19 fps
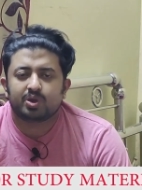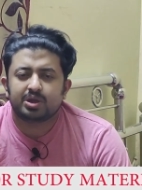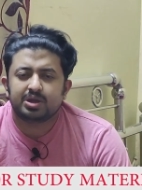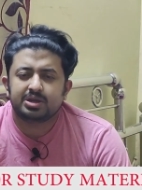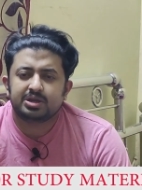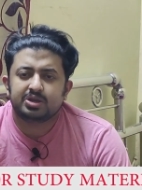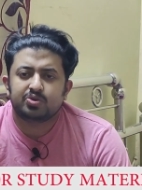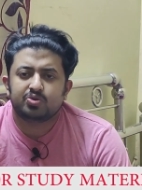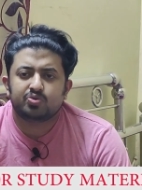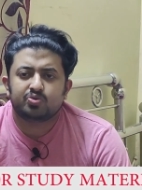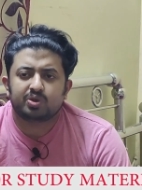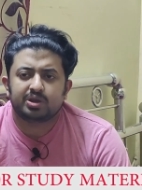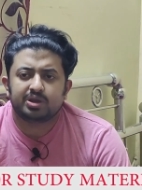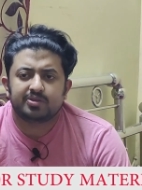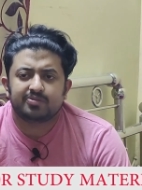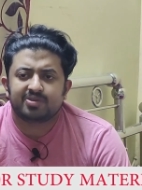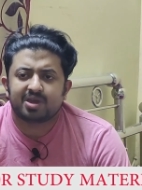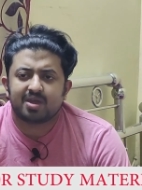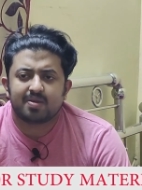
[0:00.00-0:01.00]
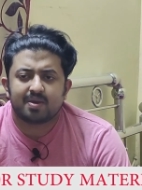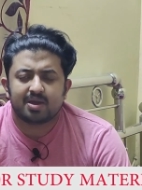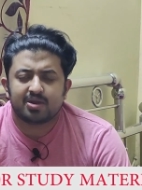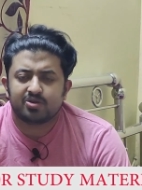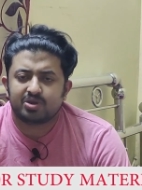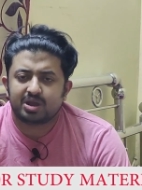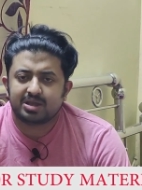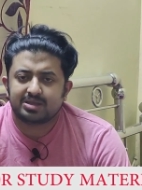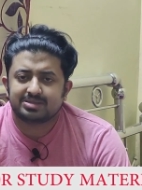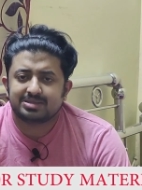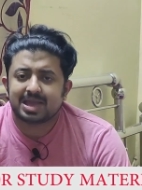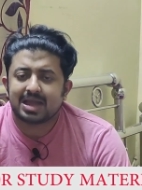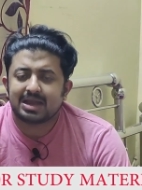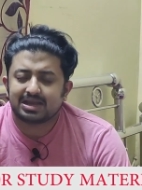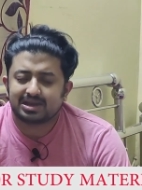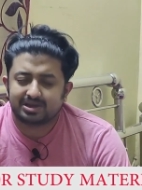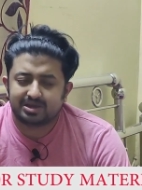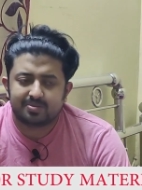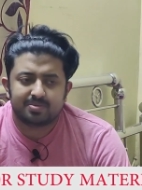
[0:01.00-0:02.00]
20 to 25, I don't
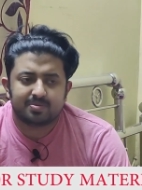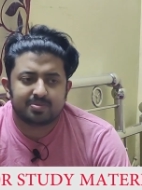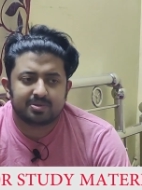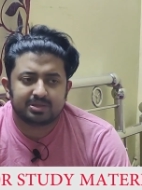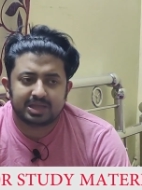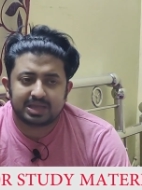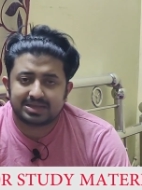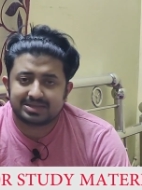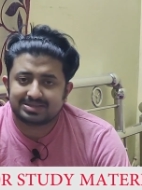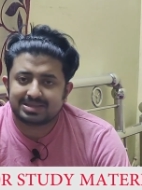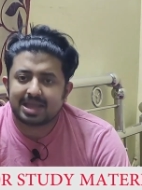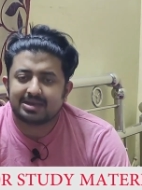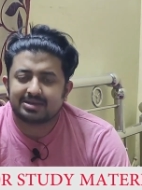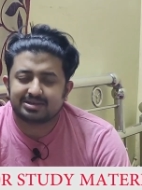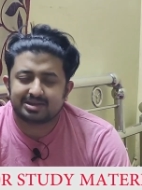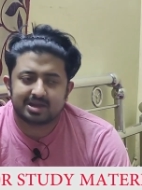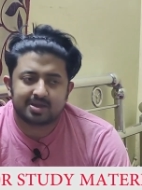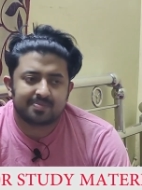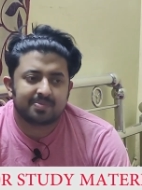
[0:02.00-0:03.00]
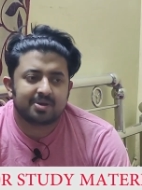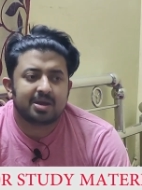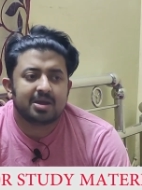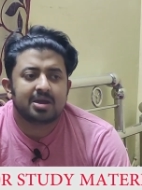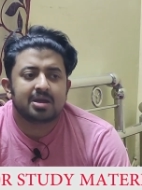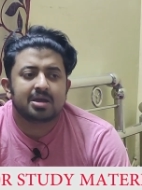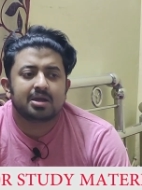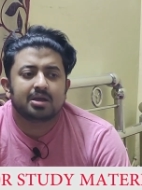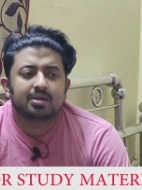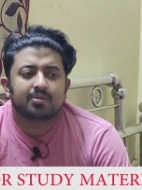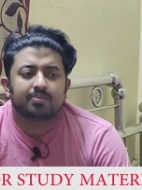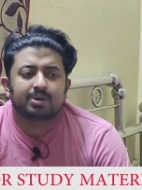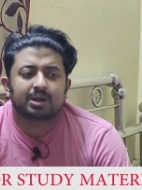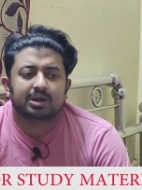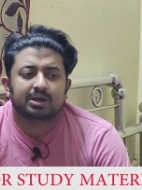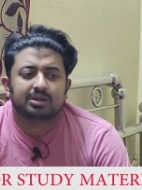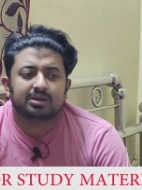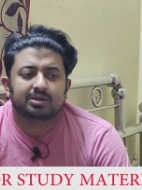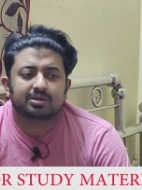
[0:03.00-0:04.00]
exactly remember the exact number,
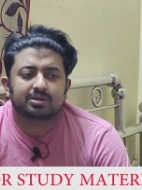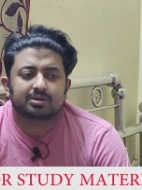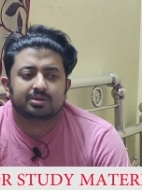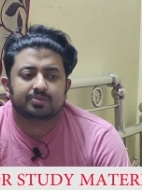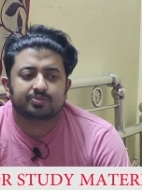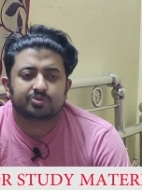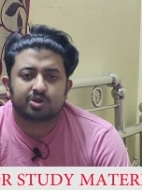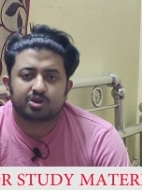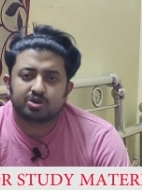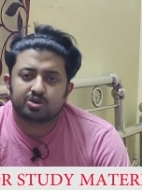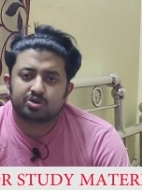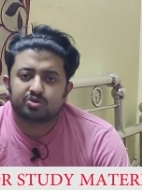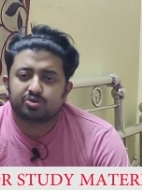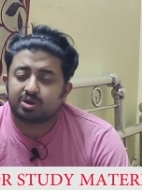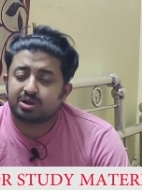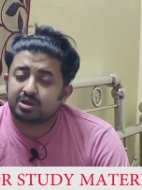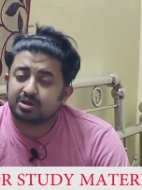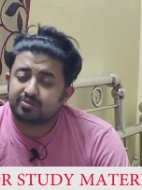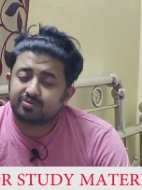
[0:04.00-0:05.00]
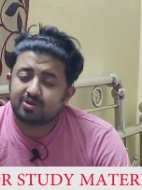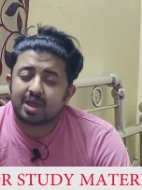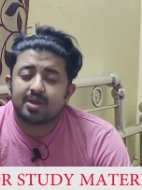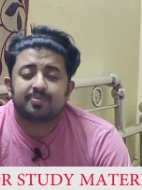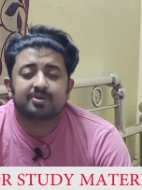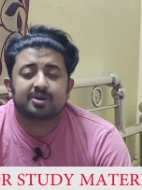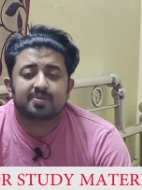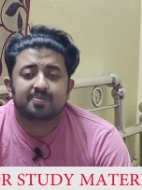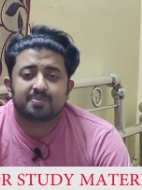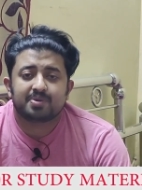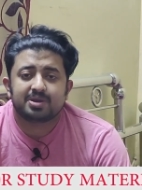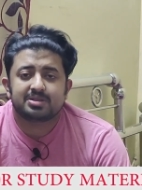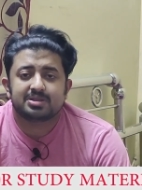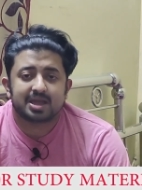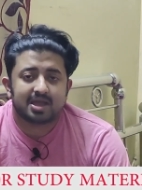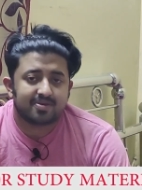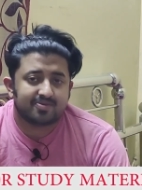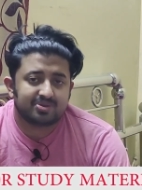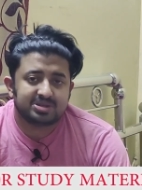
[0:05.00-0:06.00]
but 20 to 25
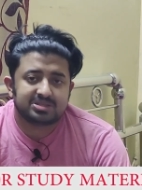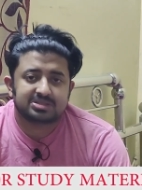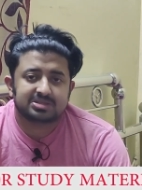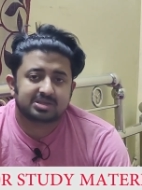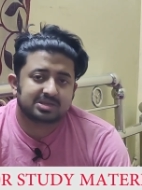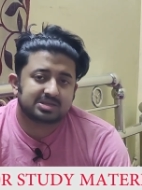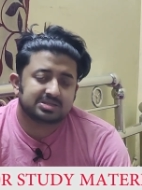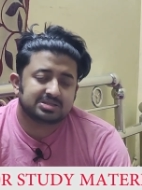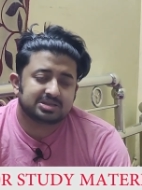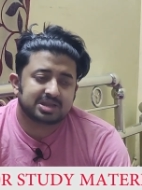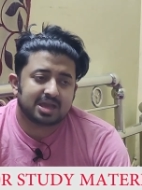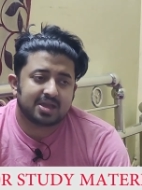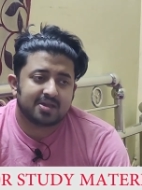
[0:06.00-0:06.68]
companies I have discussed.